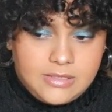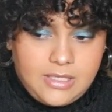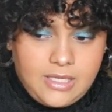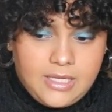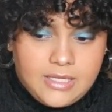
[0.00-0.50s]

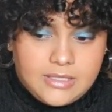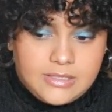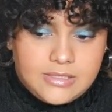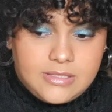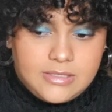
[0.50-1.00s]
and,
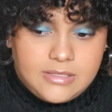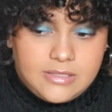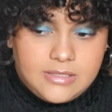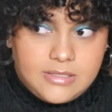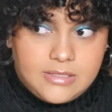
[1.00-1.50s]

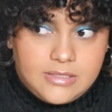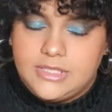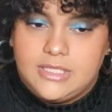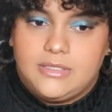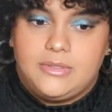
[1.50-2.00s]
you
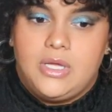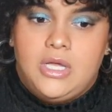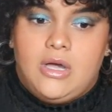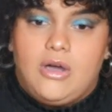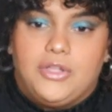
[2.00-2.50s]
know,
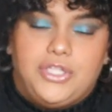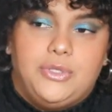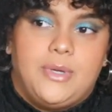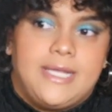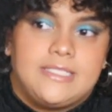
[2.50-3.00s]
all
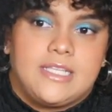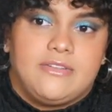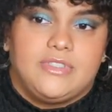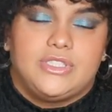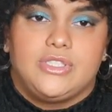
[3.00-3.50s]
you ask
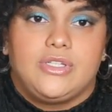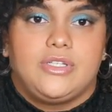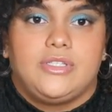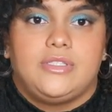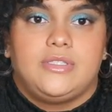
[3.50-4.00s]
in
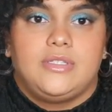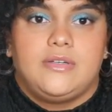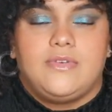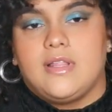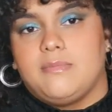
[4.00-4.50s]
return of
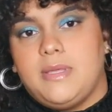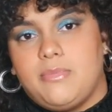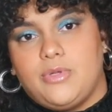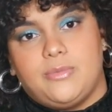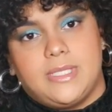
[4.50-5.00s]
all the
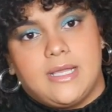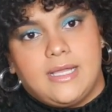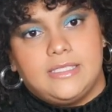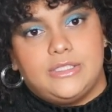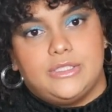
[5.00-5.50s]
people you've been
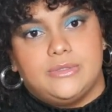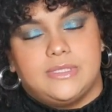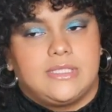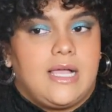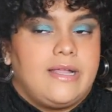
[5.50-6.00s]
kind to
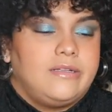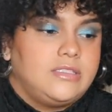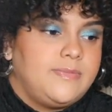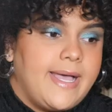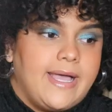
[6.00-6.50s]
is kindness
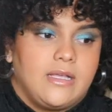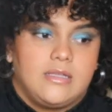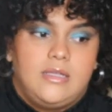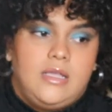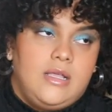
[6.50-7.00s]
back,
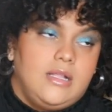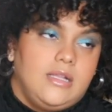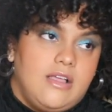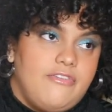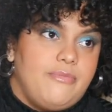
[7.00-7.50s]

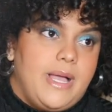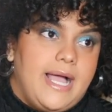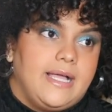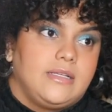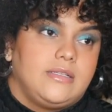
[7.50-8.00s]
love
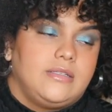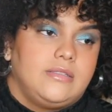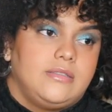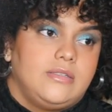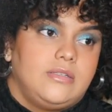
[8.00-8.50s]
back,
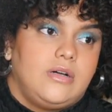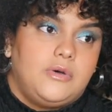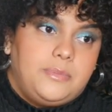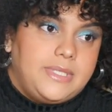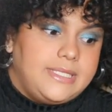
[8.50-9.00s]

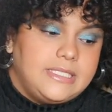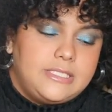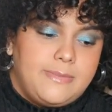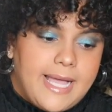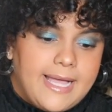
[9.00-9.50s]
openness
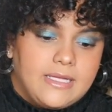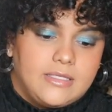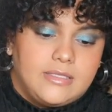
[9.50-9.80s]
back,